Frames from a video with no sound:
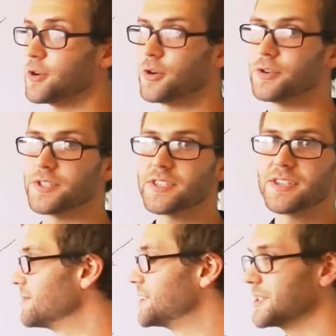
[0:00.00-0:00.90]

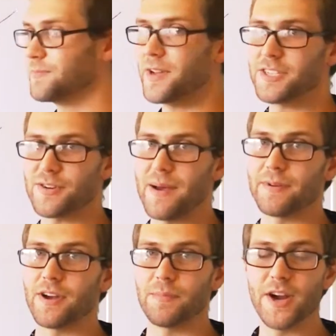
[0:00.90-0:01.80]
hertz, just by
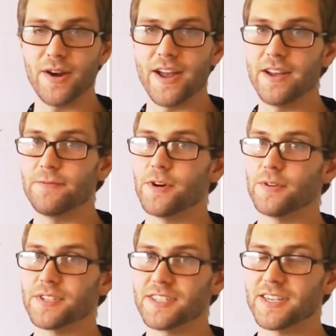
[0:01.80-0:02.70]
strapping on a pair of
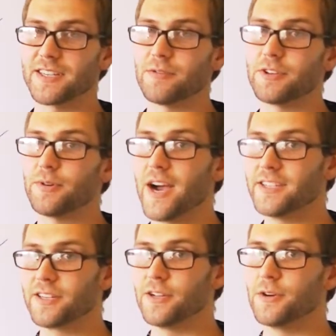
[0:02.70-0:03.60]
headphones and sitting there with your
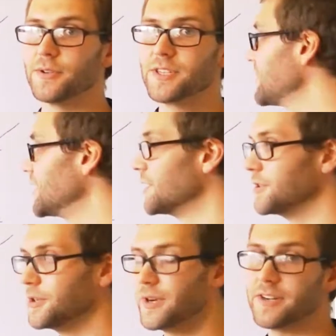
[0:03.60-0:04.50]
eyes closed,
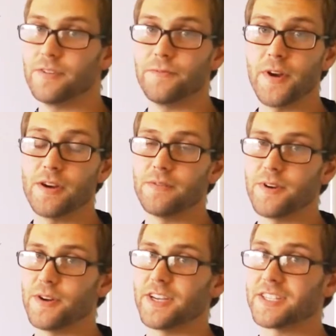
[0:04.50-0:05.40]
you're at a
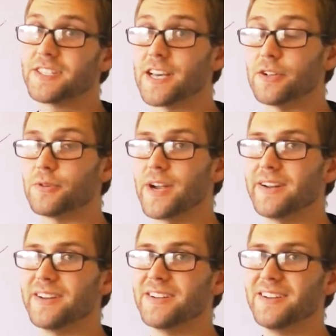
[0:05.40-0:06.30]
very
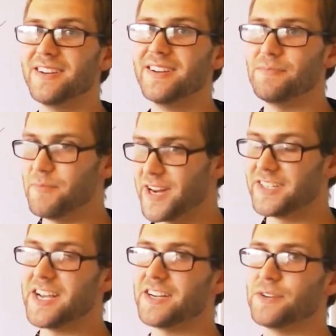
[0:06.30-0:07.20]
accelerated
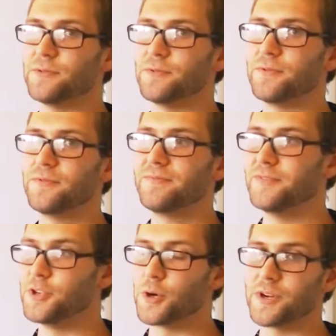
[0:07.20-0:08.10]
meditative
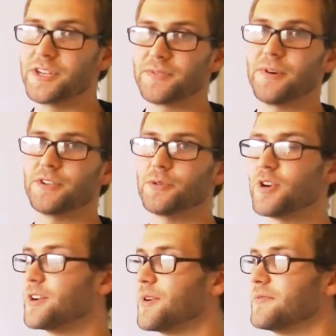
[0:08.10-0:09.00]
journey as far as your
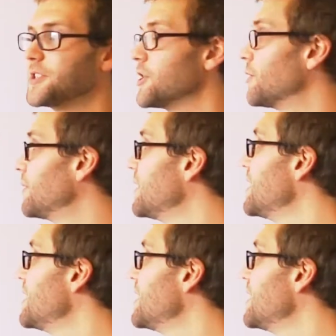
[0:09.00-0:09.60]
brainwaves go.